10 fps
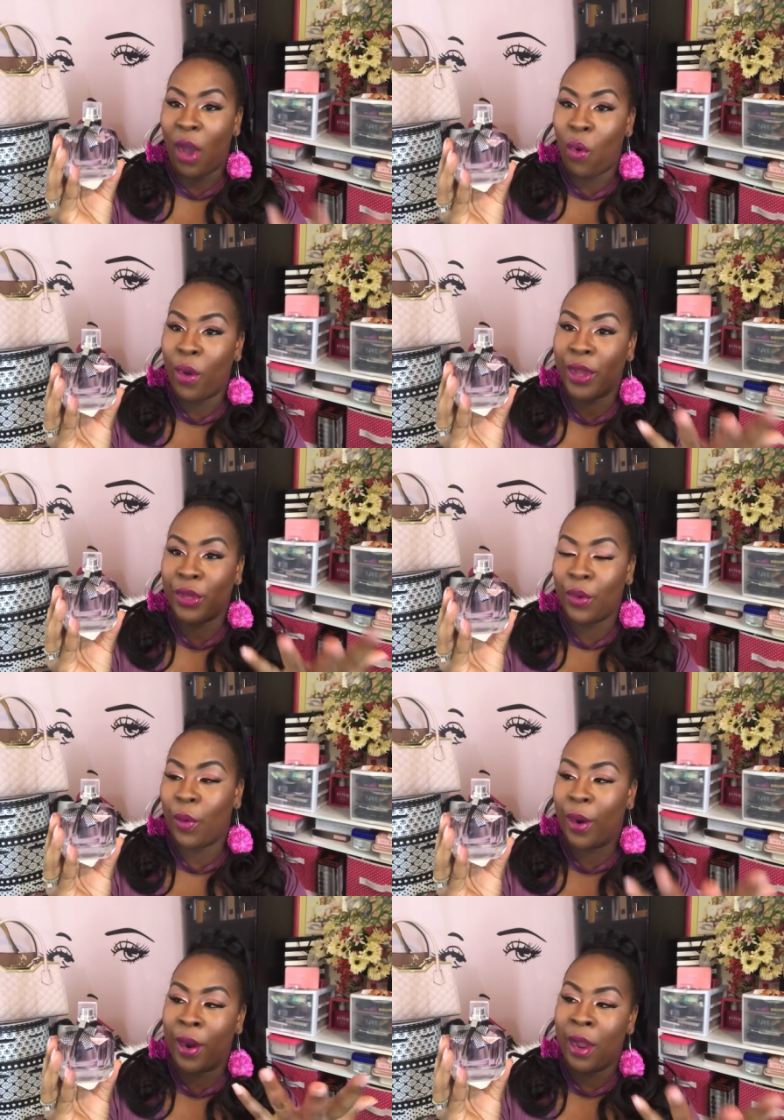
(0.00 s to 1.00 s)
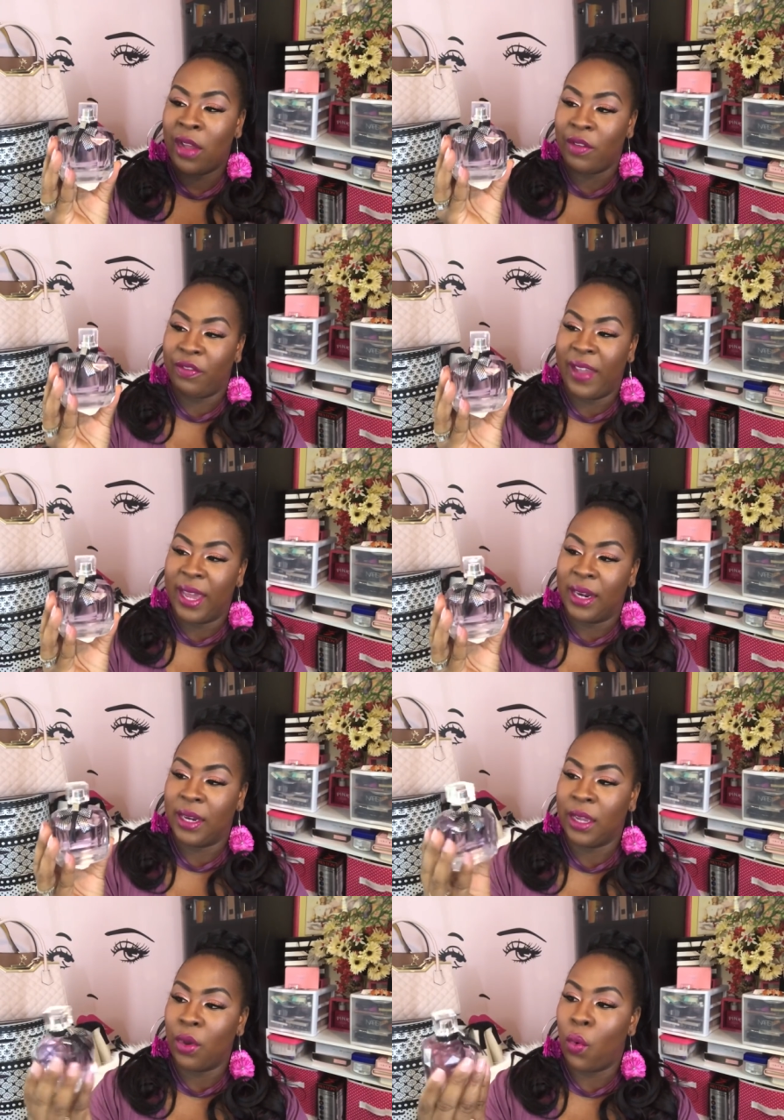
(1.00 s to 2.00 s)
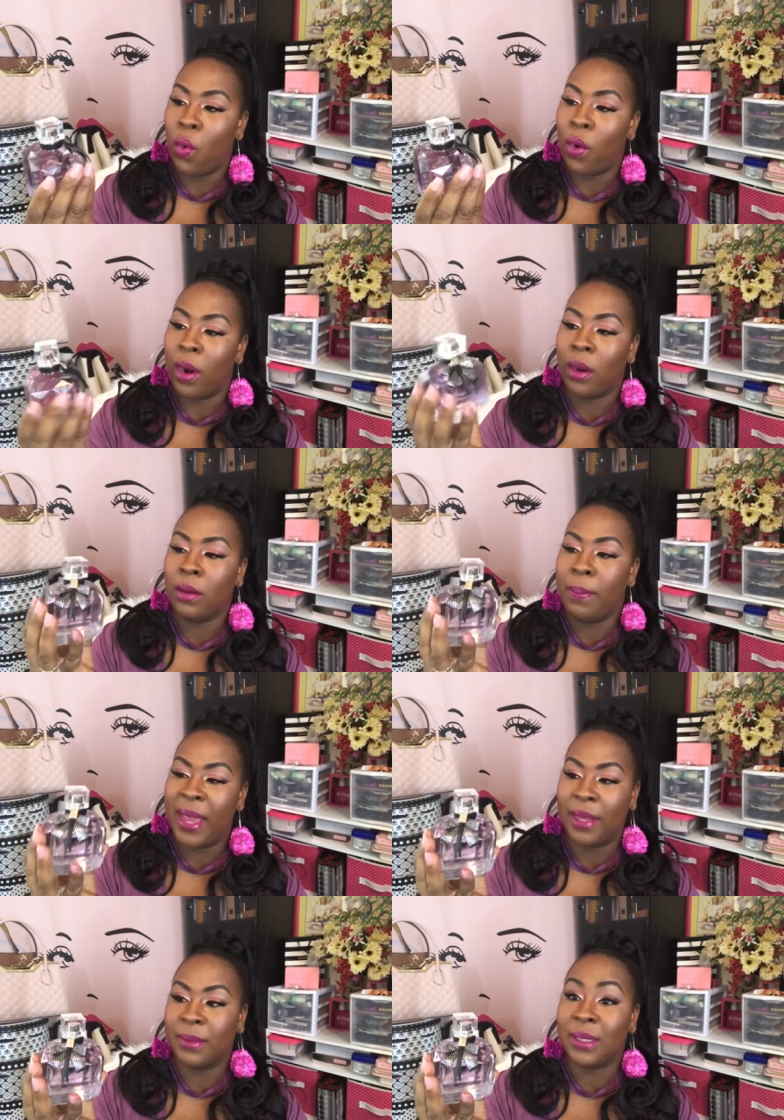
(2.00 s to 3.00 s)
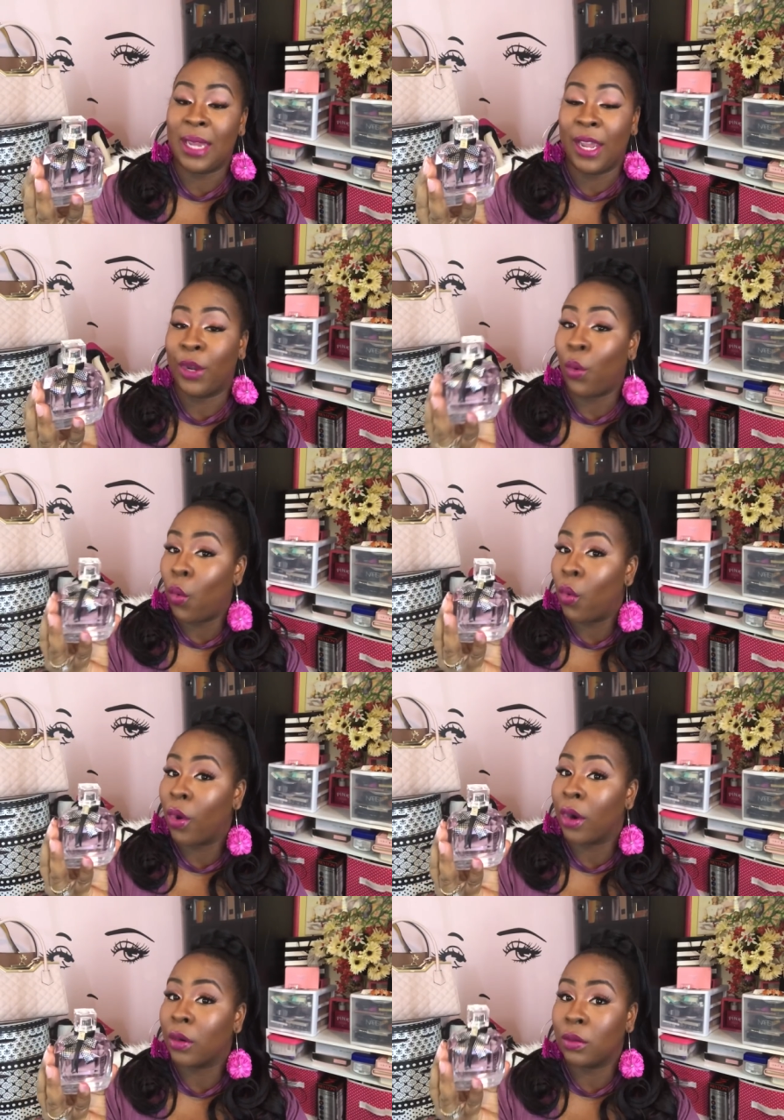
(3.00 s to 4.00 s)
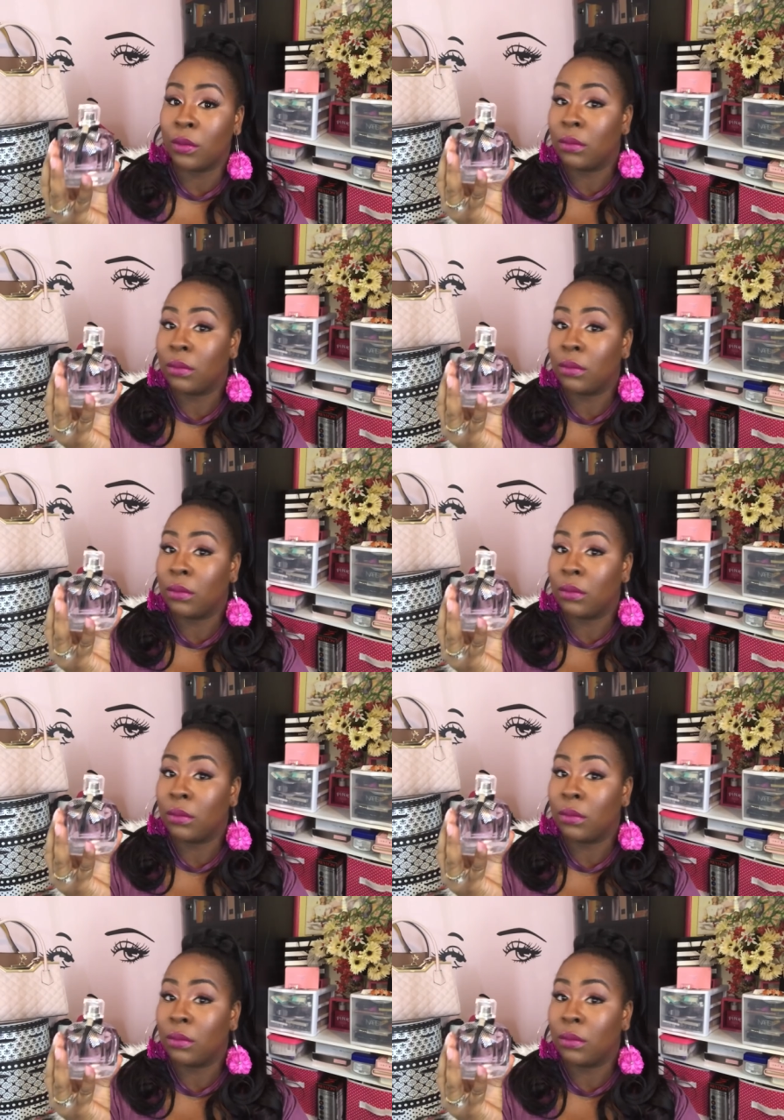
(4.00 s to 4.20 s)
on your vanity or makeup stand or